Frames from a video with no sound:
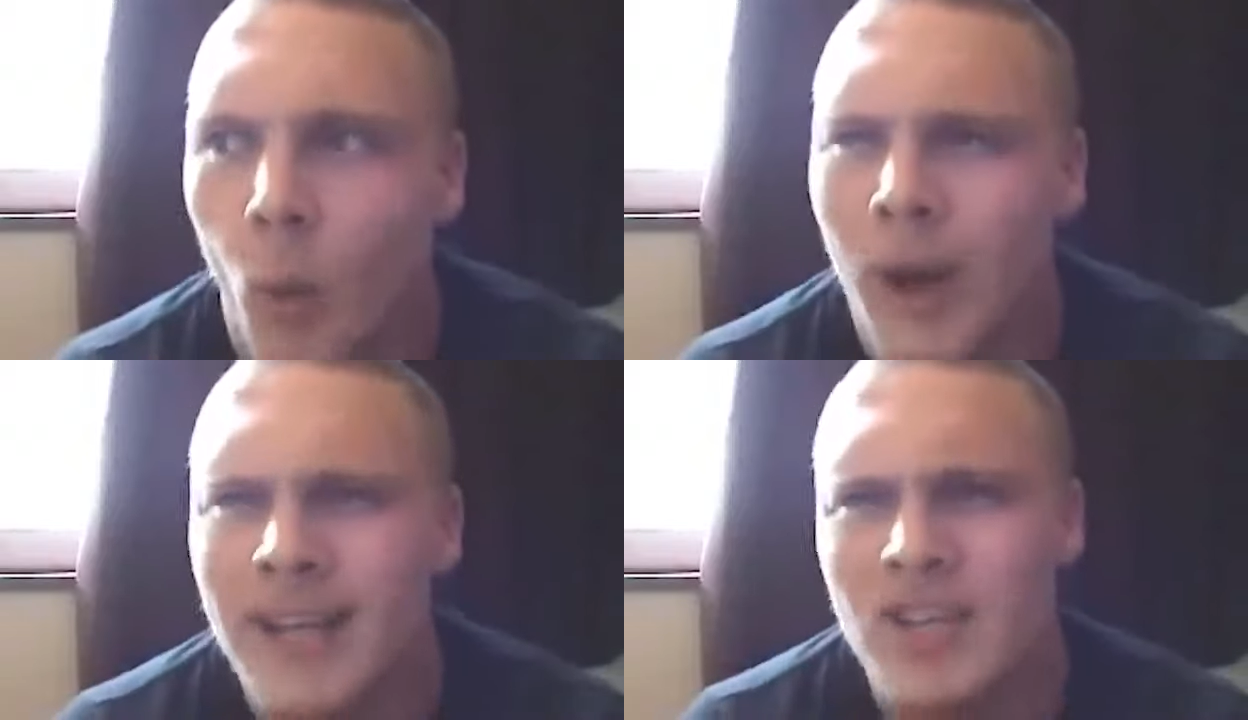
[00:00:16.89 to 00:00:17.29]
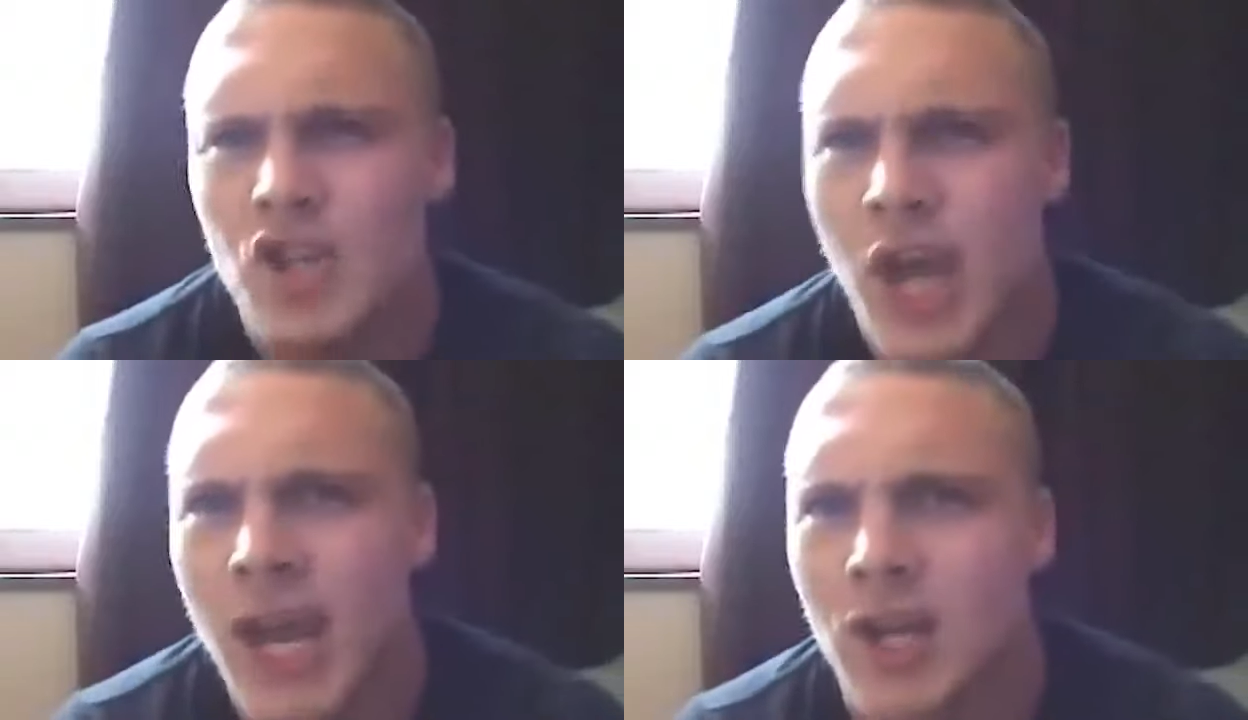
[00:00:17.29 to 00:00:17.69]
What has
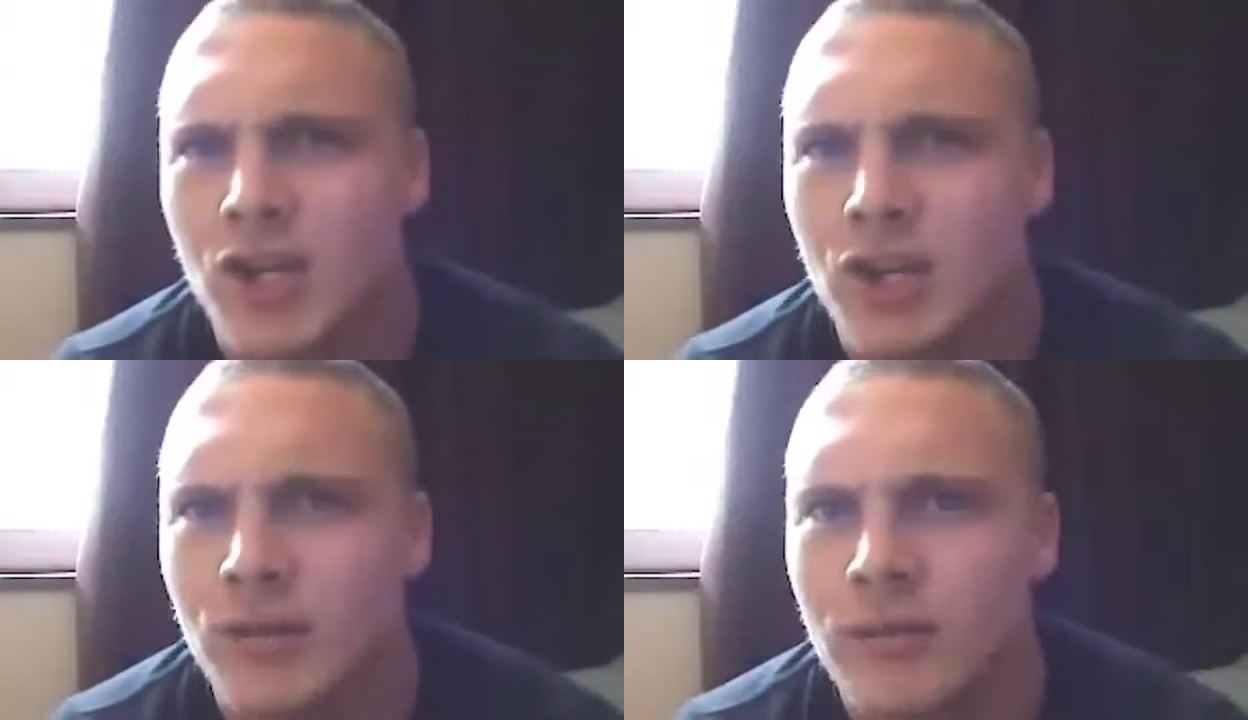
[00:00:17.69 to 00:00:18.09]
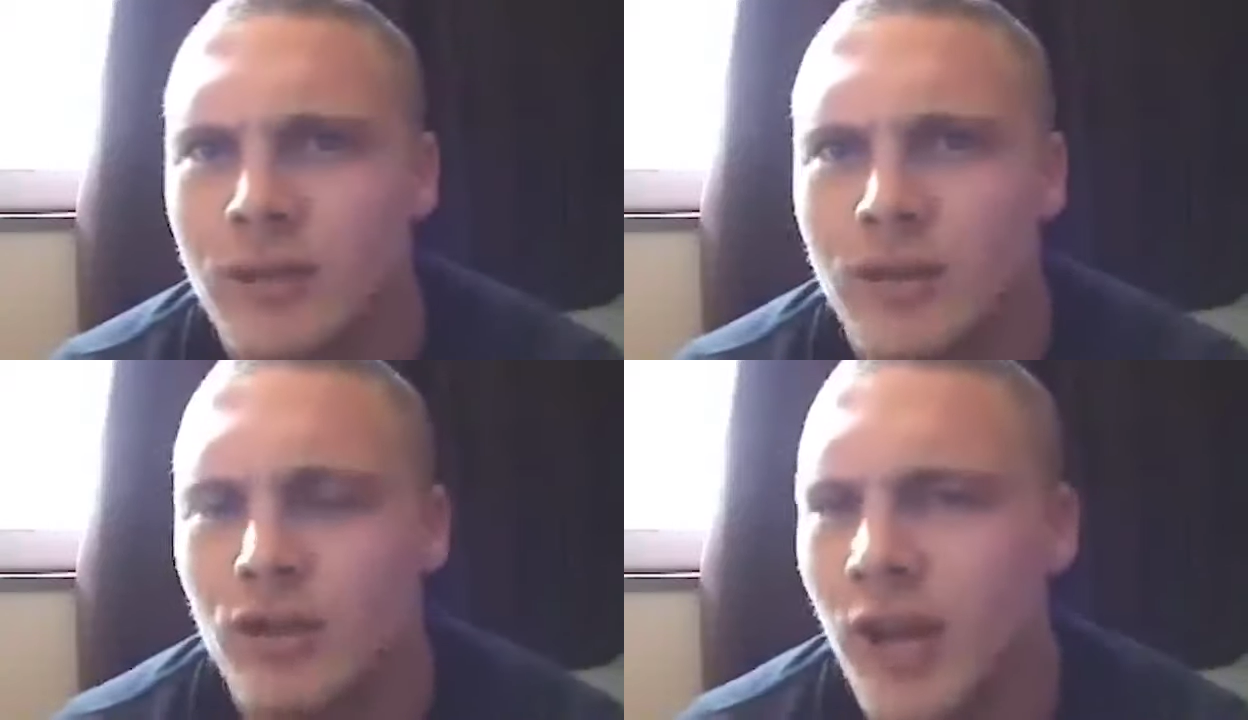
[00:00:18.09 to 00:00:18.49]
changed?
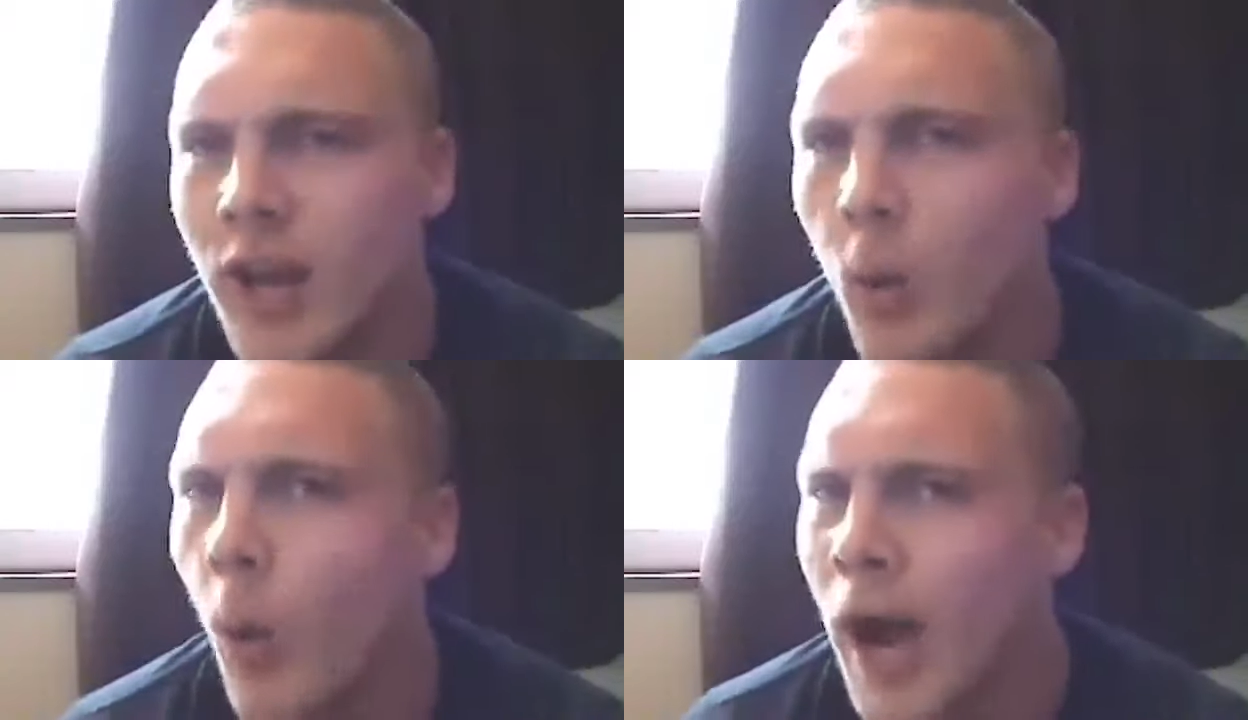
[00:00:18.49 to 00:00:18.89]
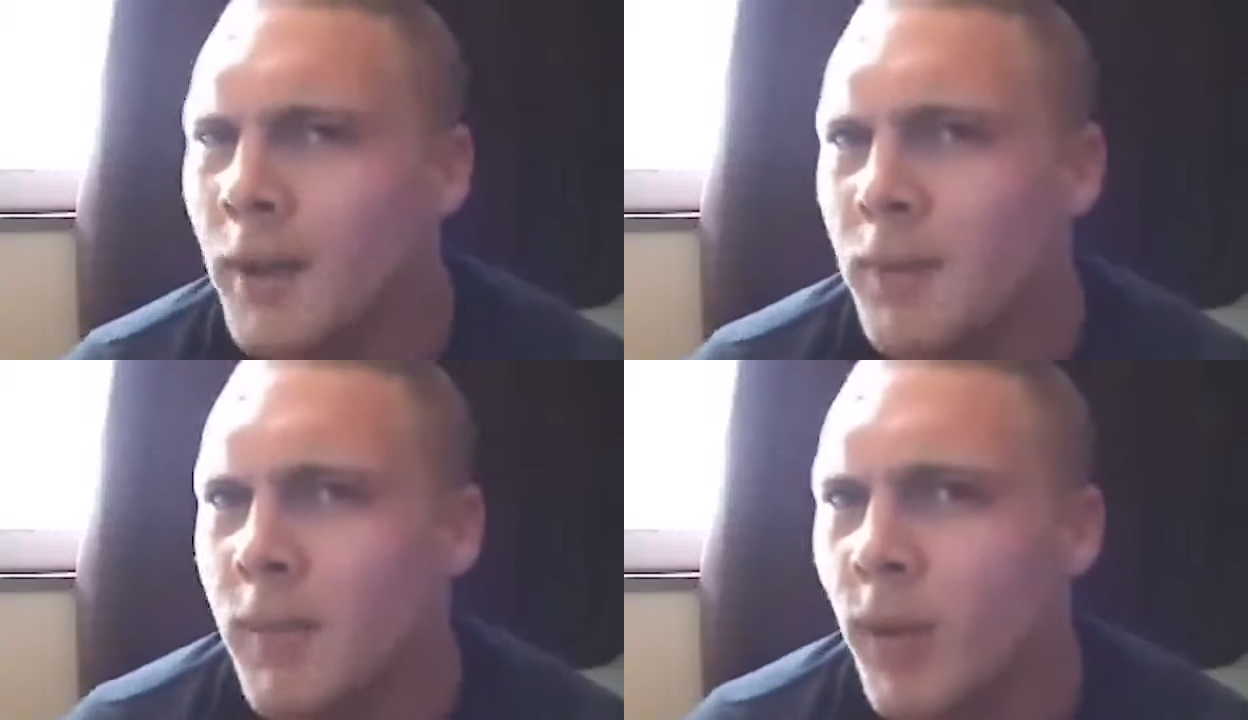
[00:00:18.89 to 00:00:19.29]
Today,
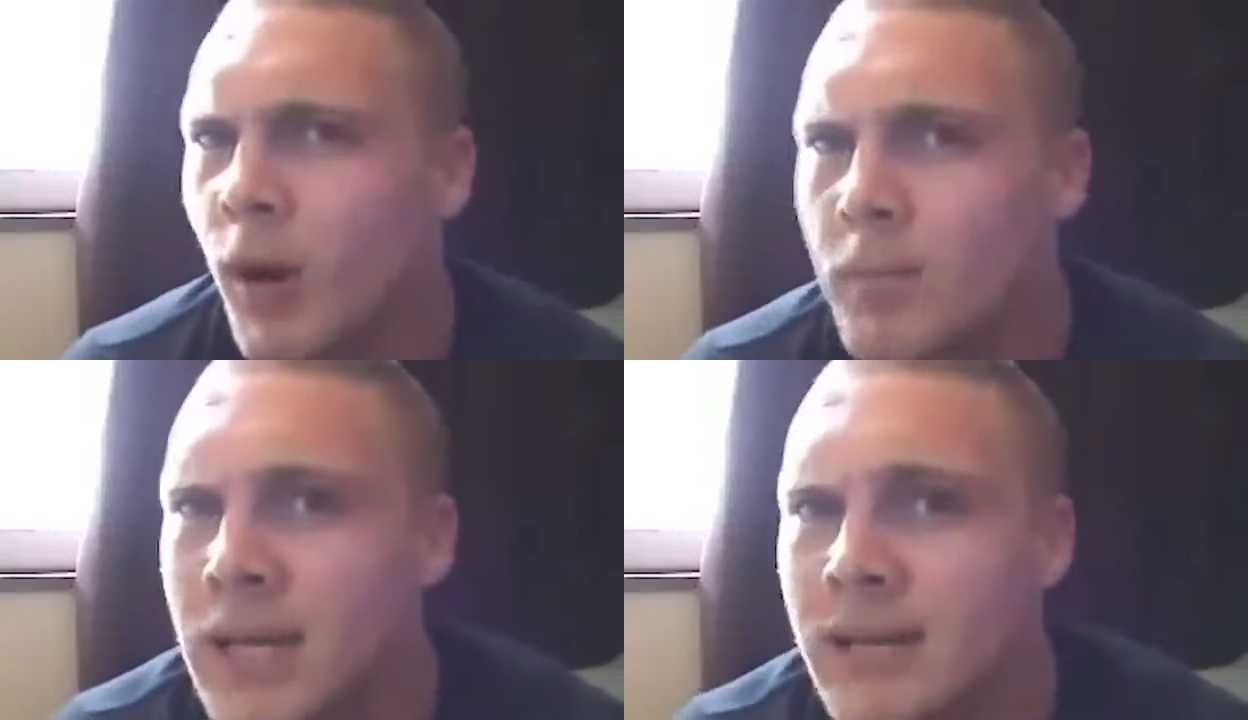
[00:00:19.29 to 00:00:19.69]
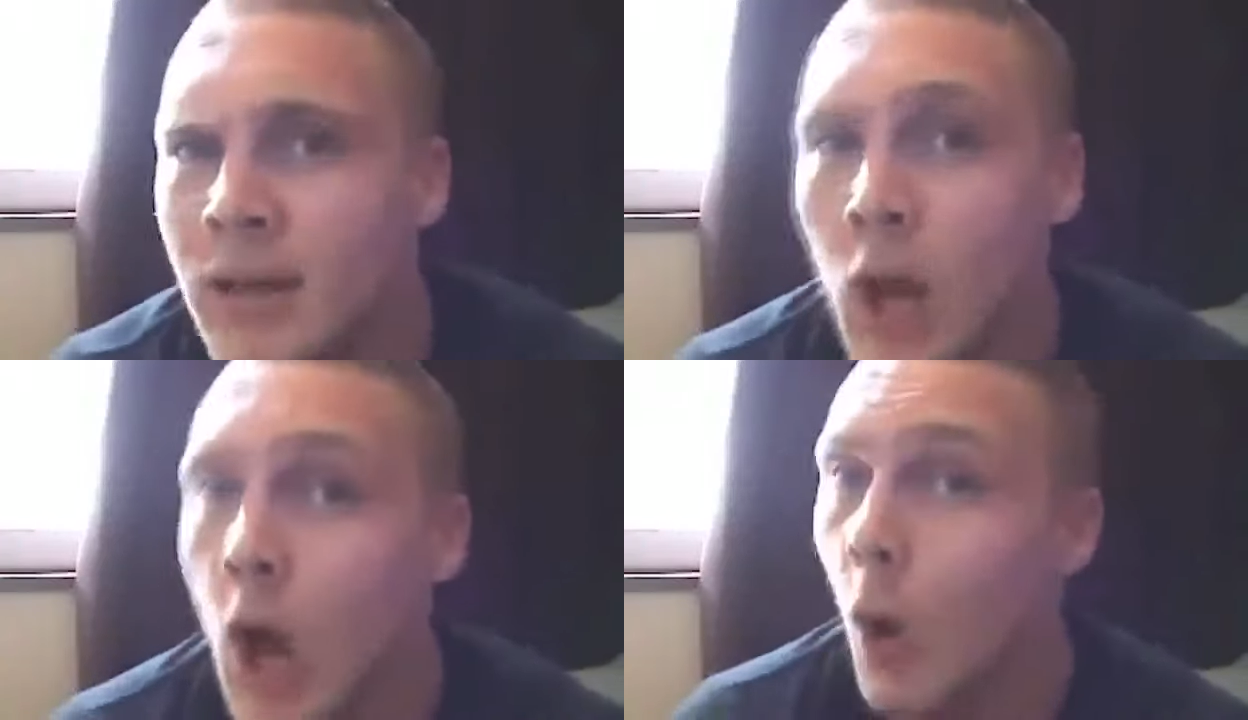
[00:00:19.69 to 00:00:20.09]
white people are
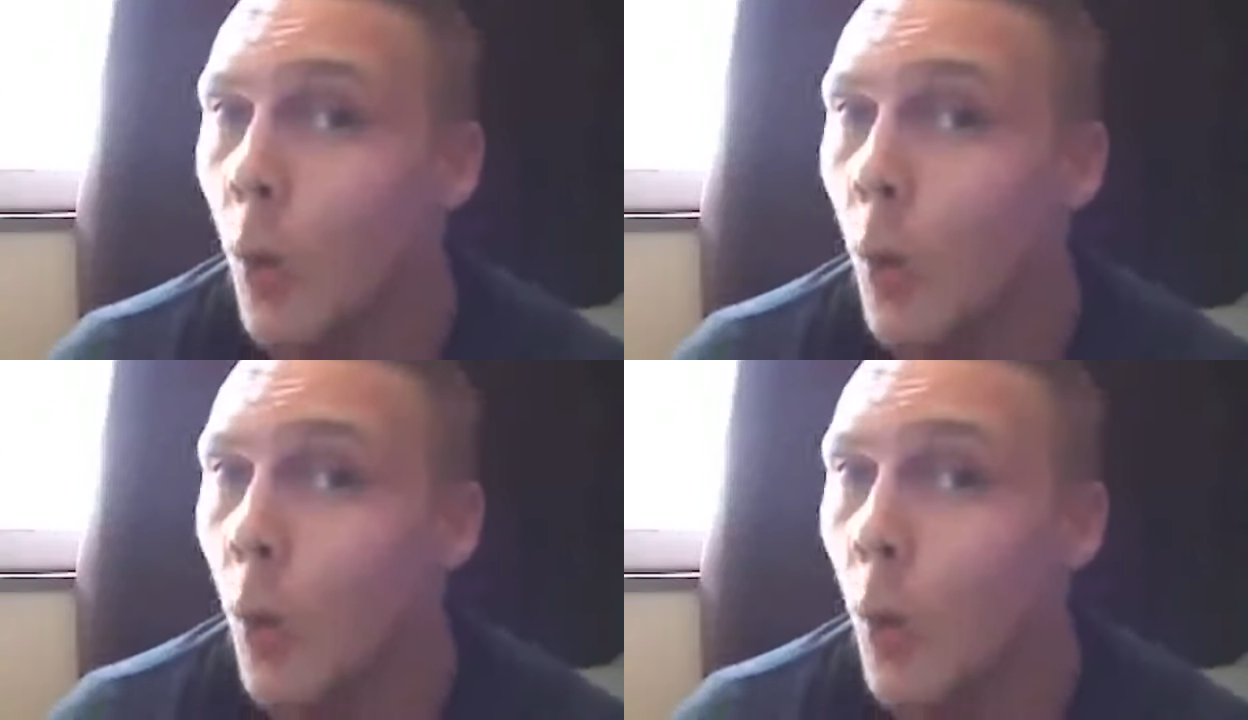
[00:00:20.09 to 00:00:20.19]
beaten,